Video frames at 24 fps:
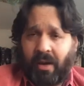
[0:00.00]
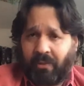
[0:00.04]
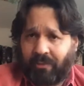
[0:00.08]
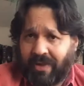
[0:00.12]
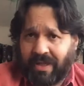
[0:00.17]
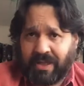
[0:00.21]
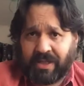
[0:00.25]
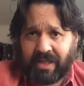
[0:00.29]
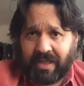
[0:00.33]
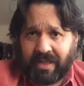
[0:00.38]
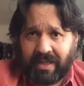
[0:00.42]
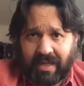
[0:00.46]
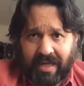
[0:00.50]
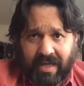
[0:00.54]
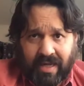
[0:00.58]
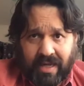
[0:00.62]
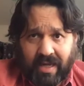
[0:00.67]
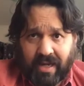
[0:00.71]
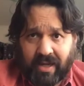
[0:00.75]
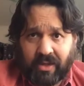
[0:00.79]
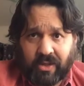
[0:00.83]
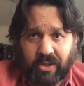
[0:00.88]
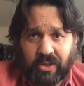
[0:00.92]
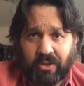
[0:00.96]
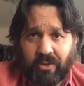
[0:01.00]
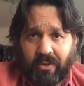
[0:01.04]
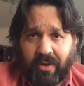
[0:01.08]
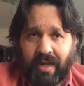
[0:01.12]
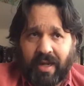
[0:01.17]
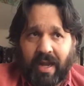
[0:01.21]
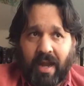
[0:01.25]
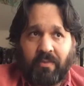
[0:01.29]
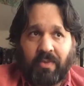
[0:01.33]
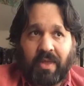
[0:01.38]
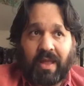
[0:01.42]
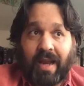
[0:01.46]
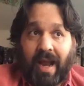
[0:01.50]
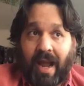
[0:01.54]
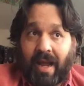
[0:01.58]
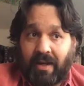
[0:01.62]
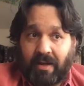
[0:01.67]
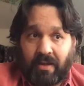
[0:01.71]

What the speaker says: recently saw a game that had